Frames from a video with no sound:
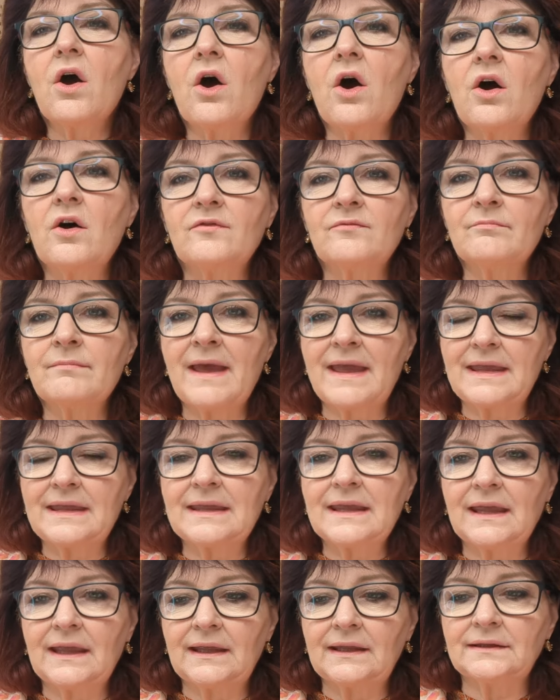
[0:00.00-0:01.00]
of
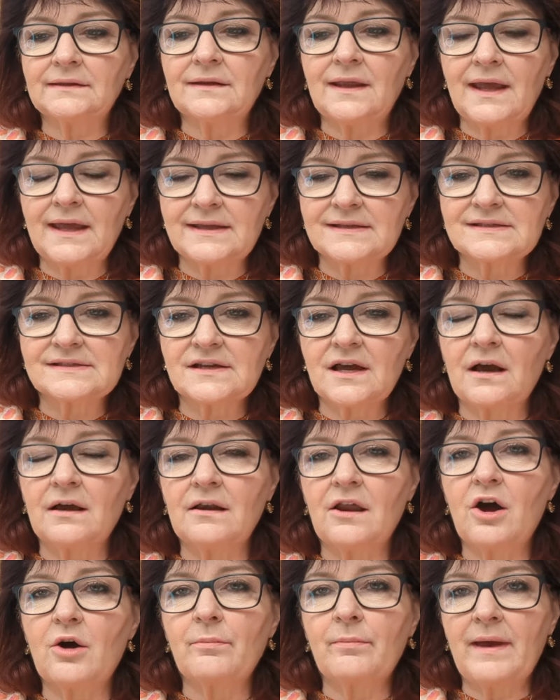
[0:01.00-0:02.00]
making a
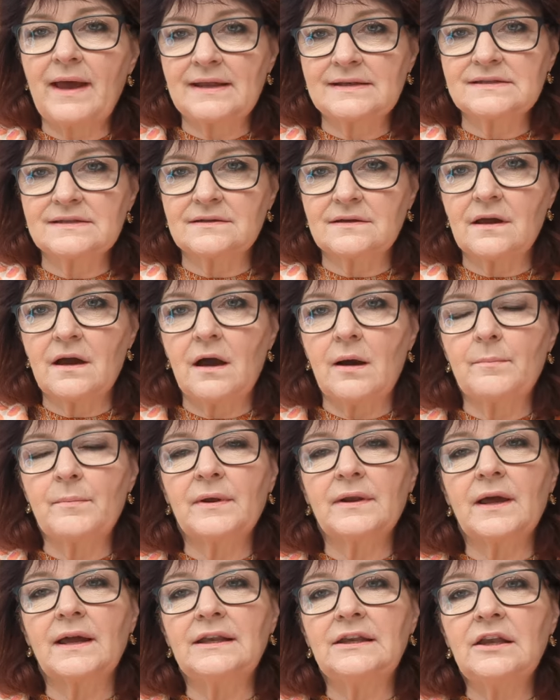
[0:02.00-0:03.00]
Style Arc pattern up,
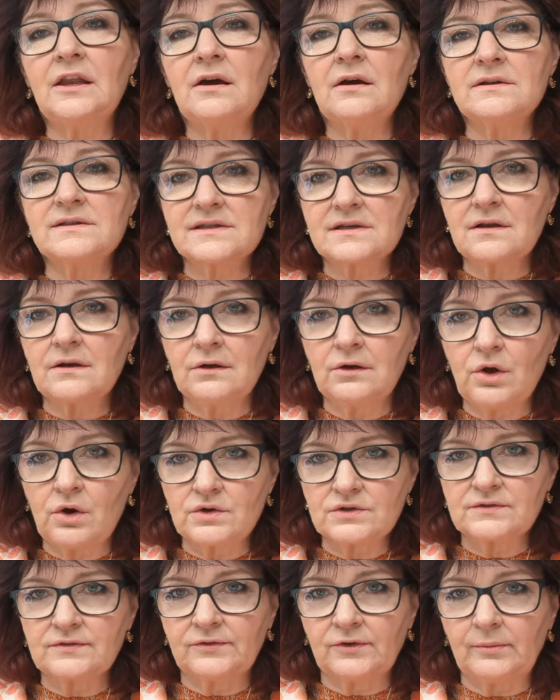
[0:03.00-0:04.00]
but I learnt a
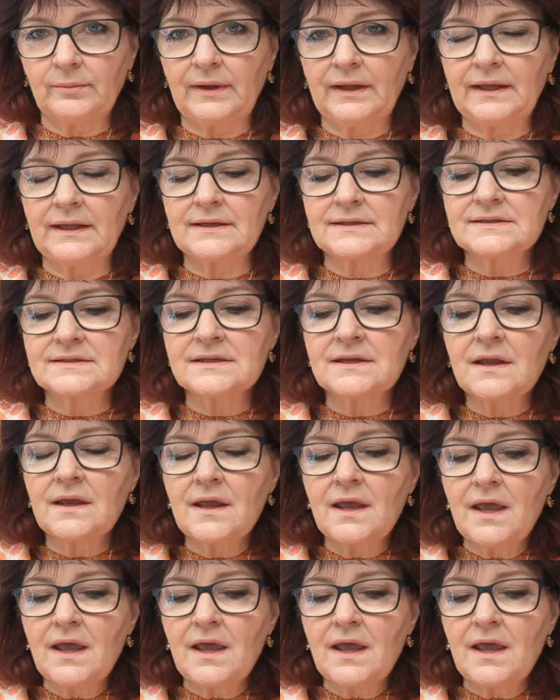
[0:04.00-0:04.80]
lot from it.